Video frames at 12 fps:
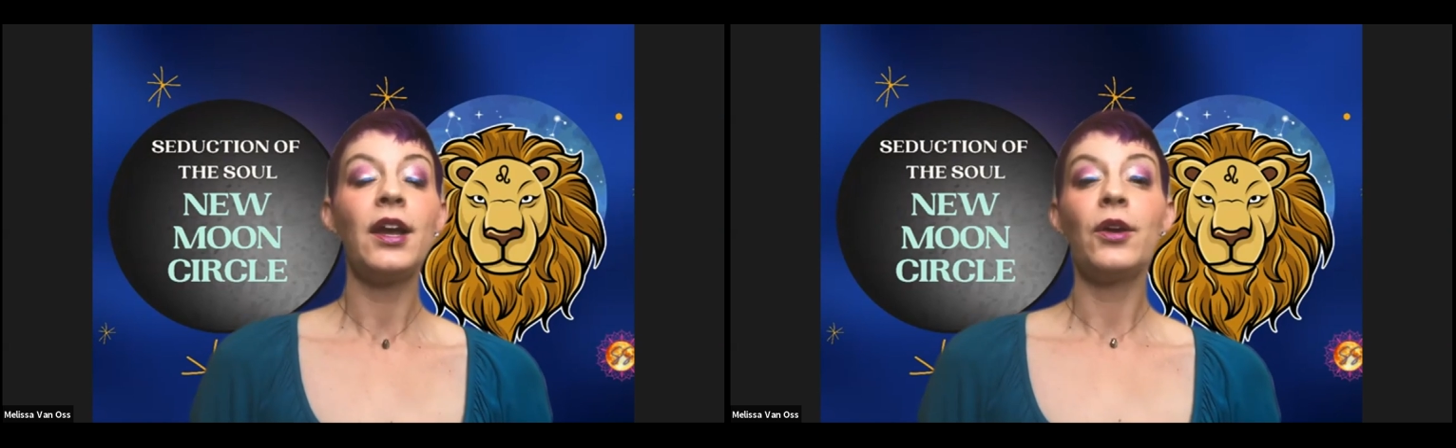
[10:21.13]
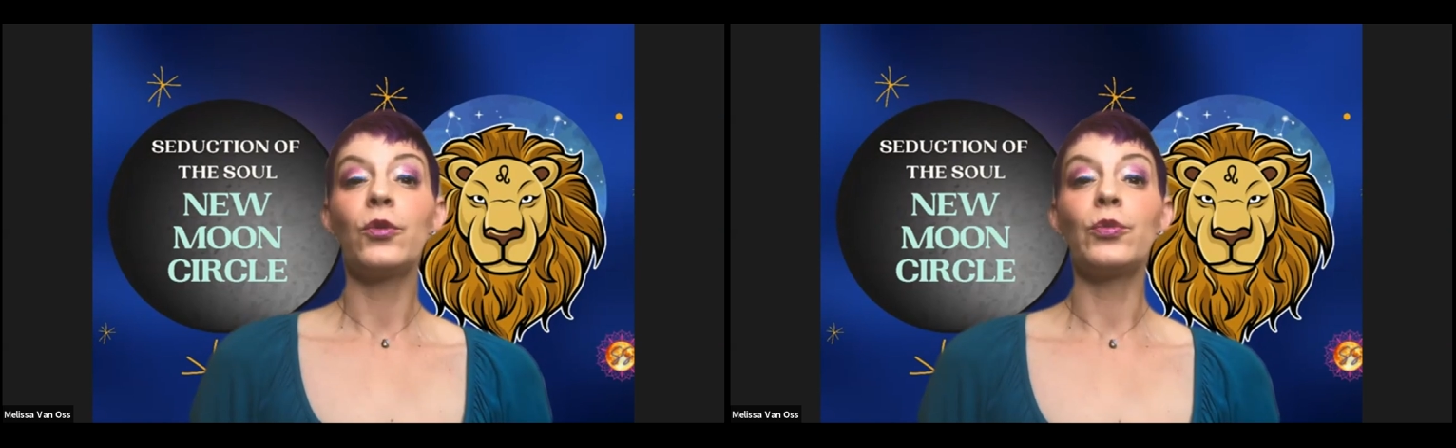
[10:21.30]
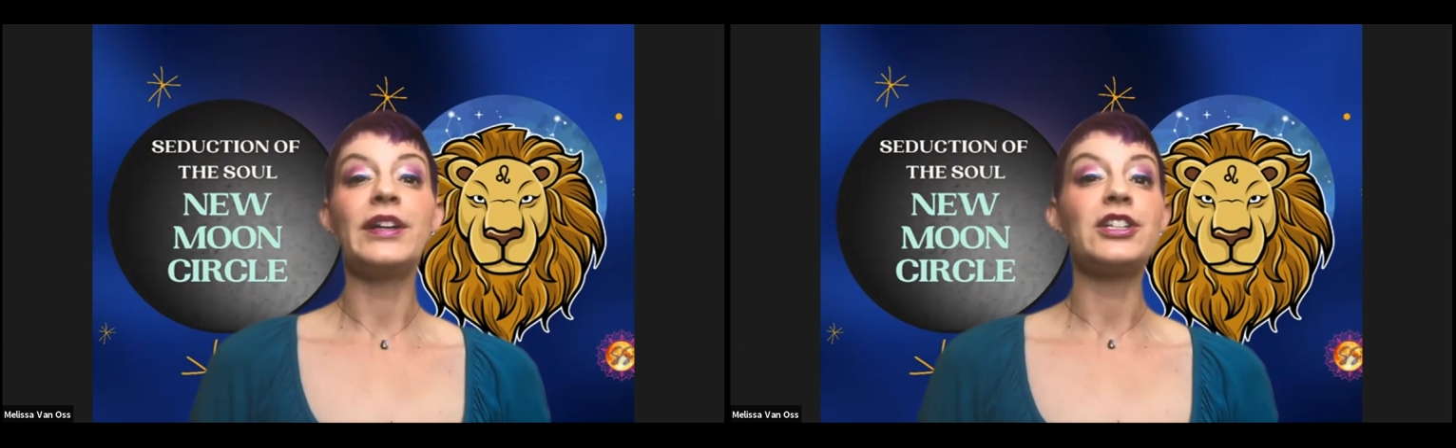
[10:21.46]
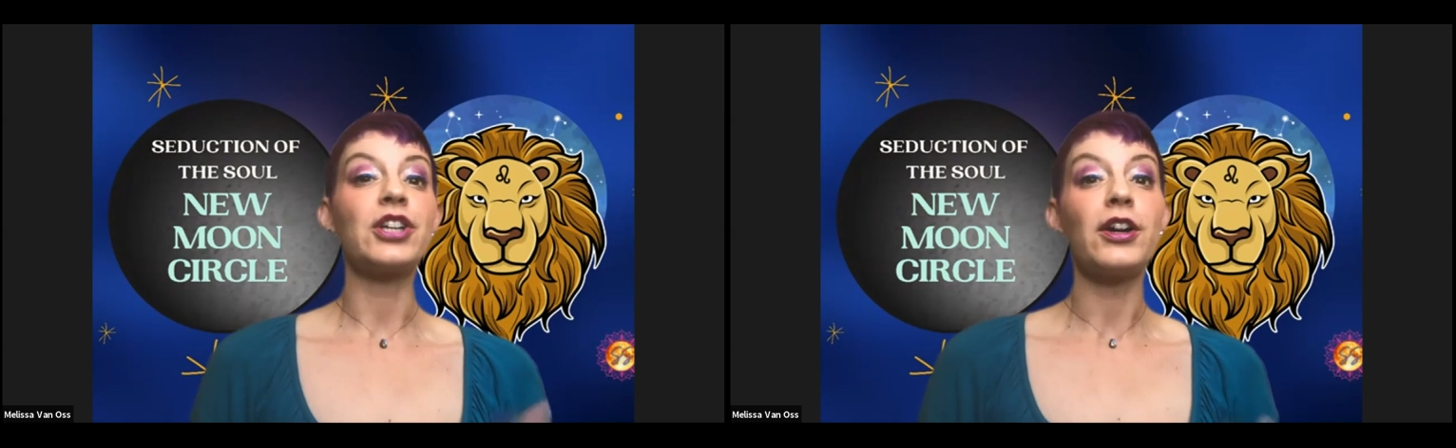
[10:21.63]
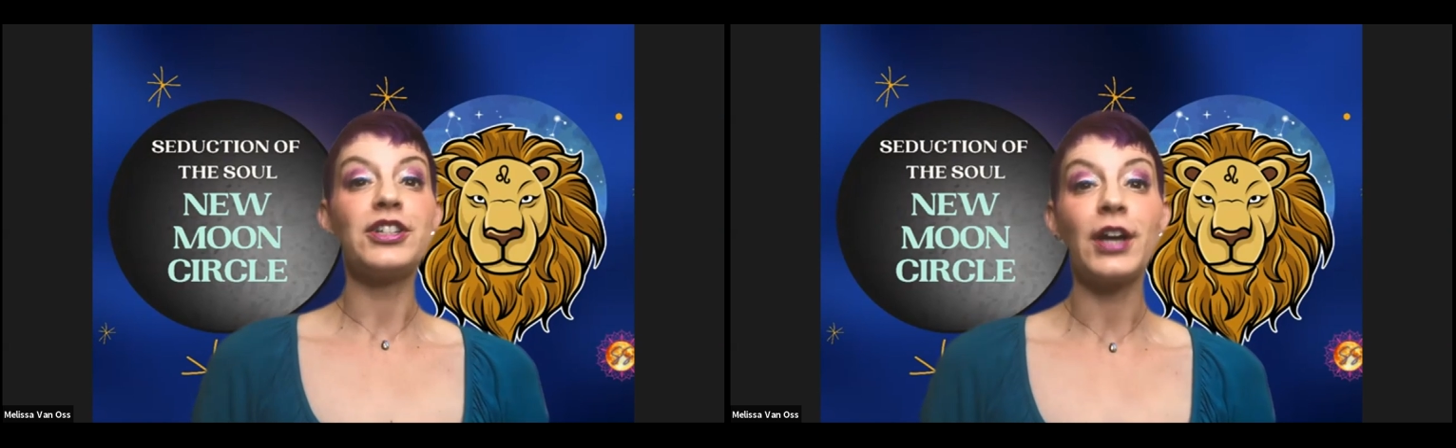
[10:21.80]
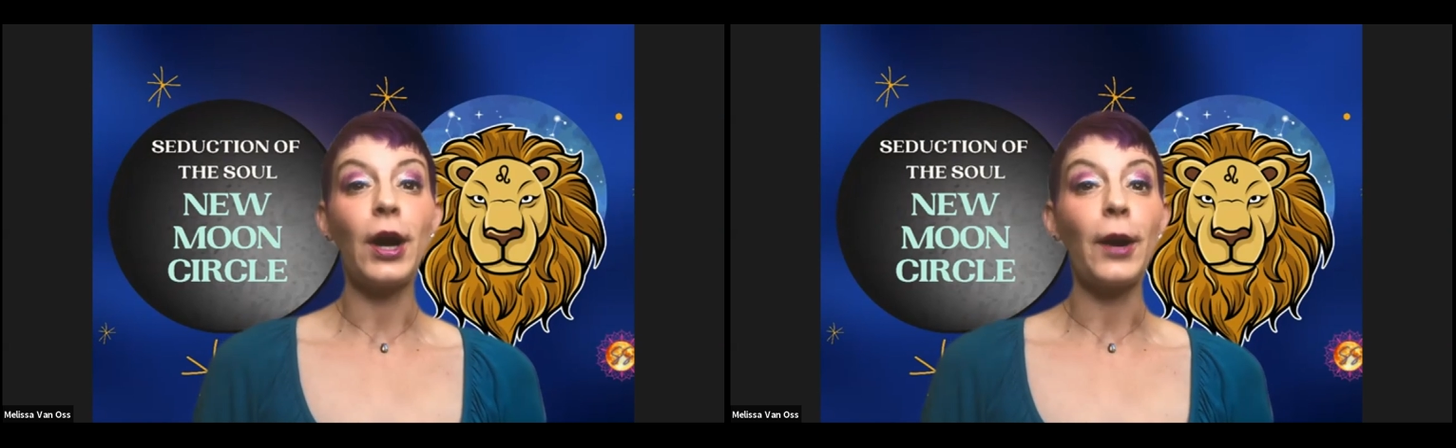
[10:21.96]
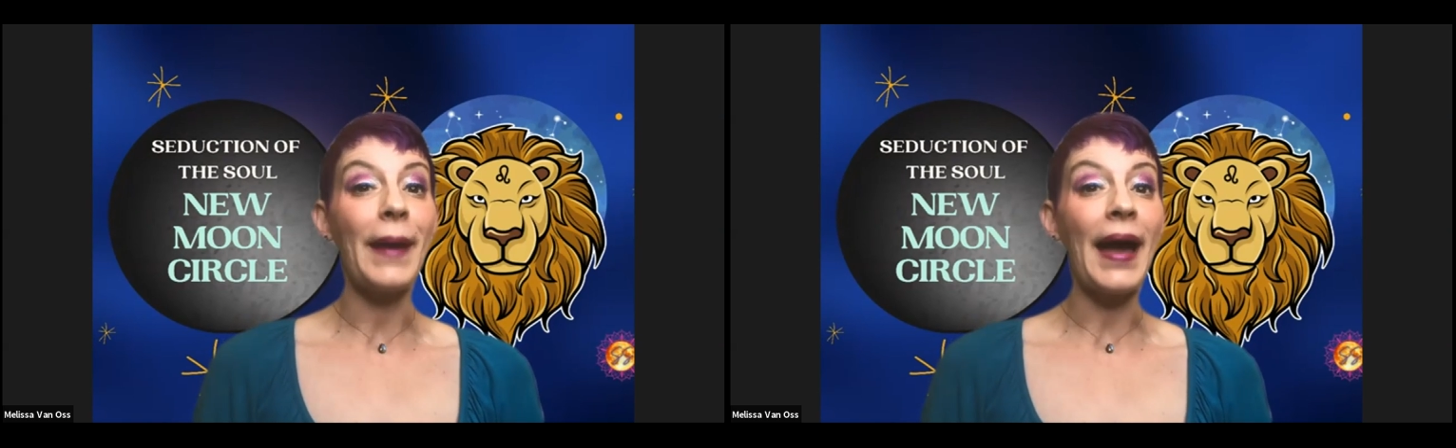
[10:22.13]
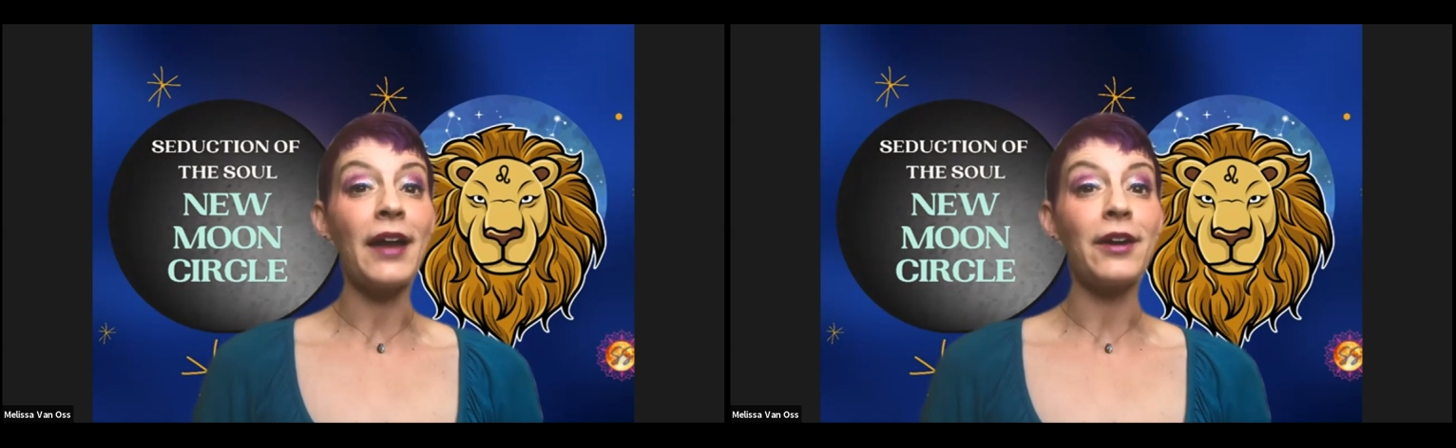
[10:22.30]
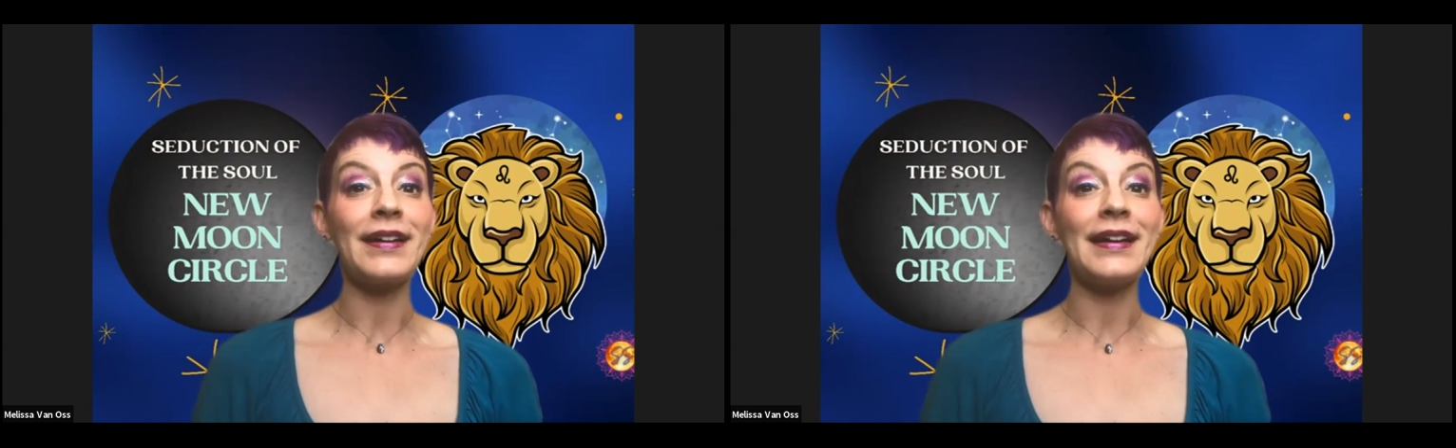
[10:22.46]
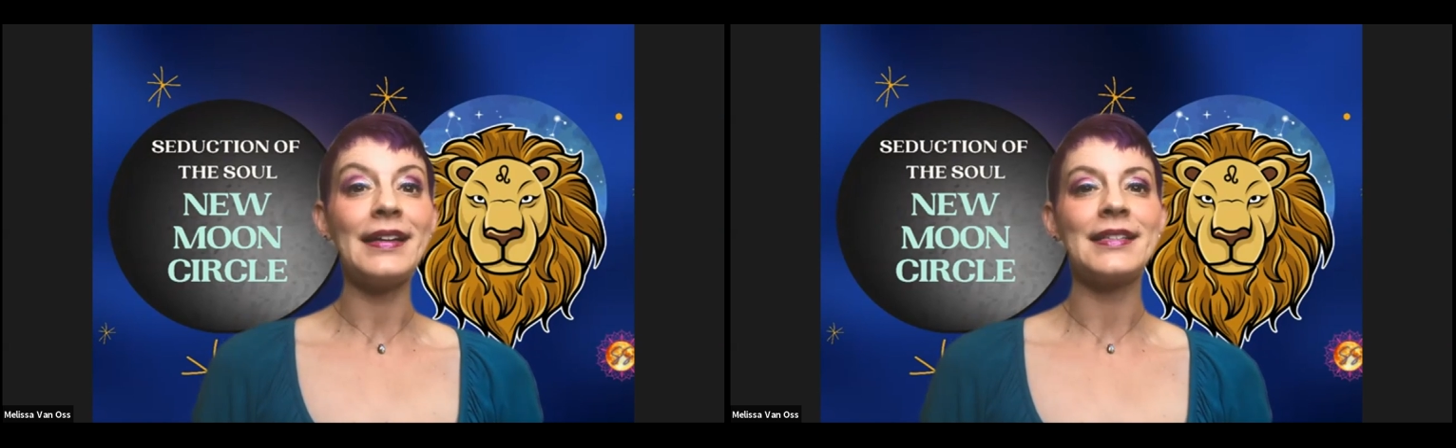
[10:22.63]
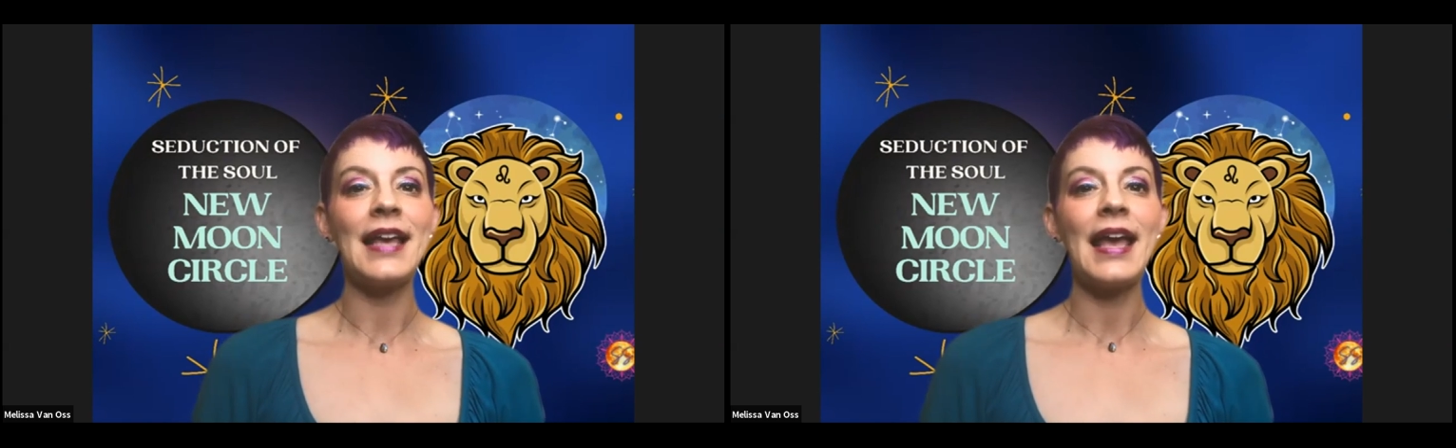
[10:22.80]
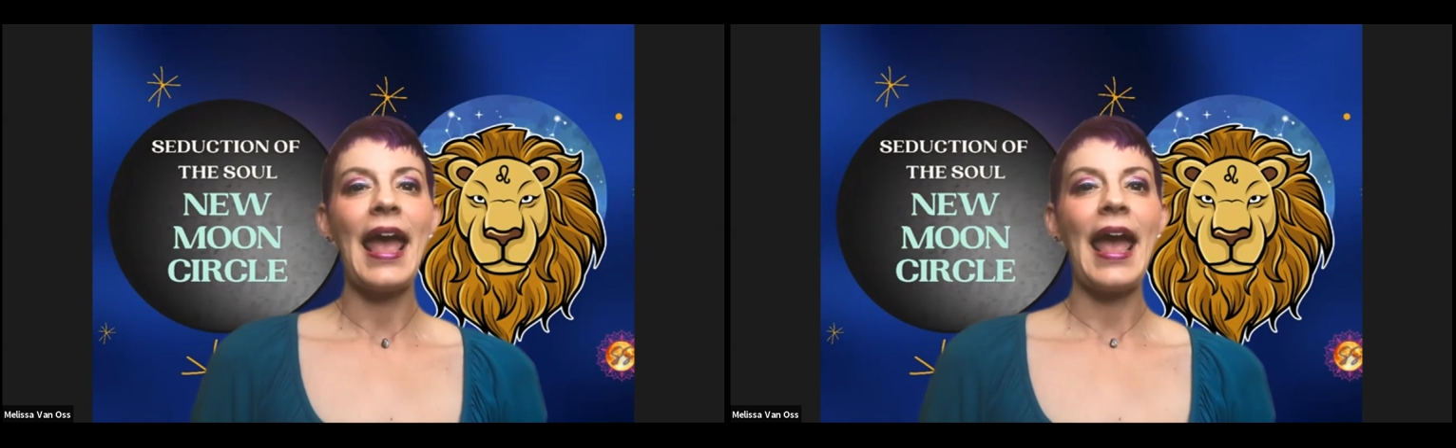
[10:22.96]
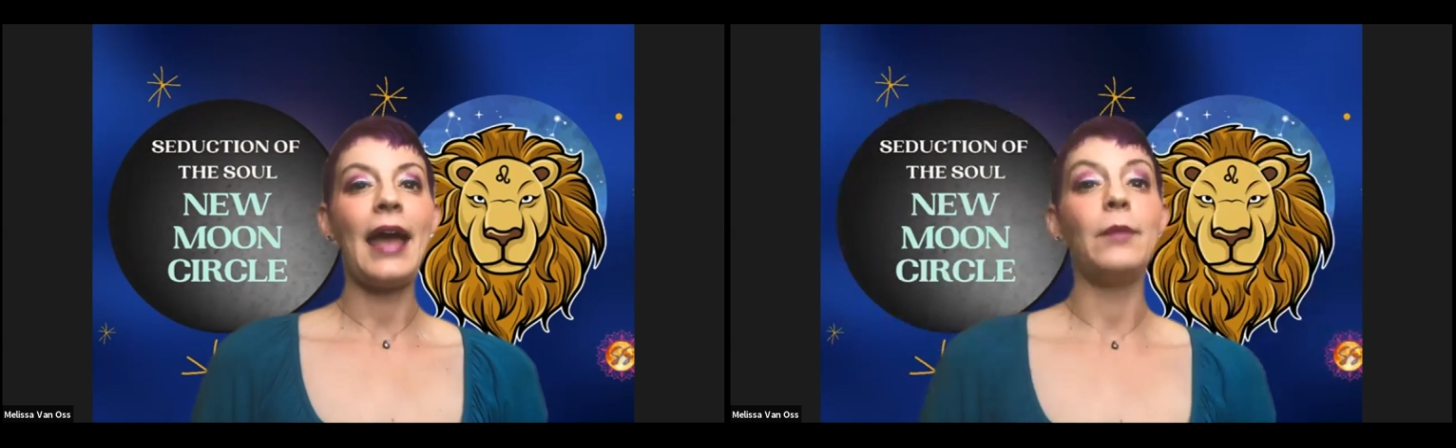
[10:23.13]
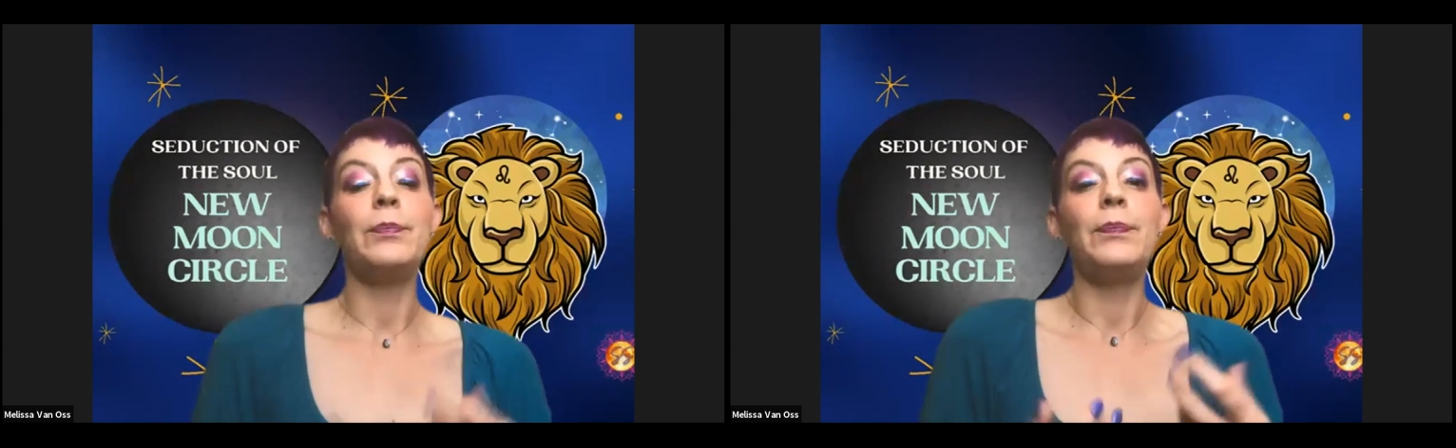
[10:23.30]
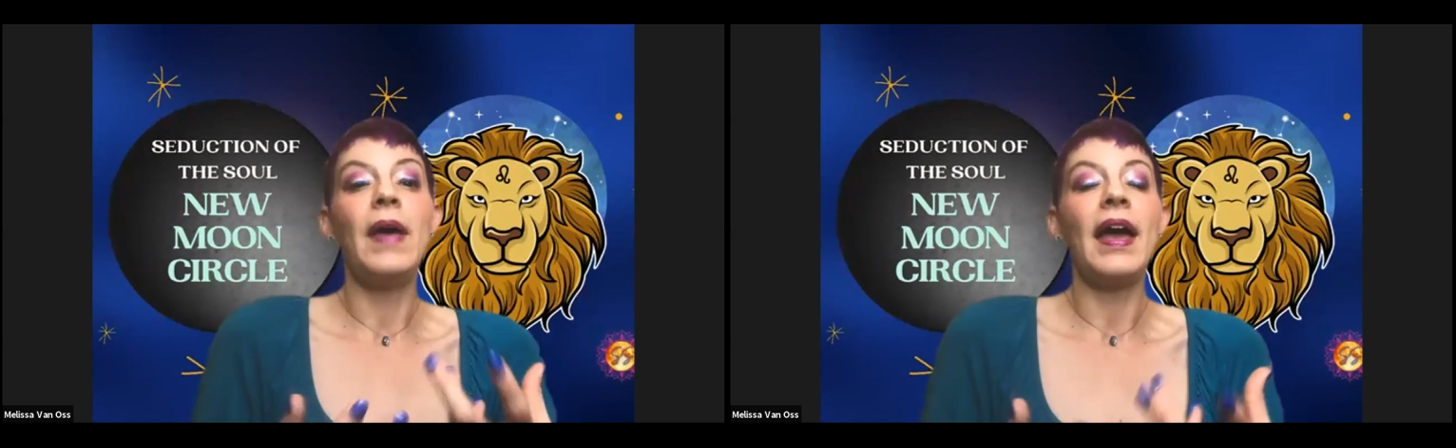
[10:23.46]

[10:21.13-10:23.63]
recharging our batteries and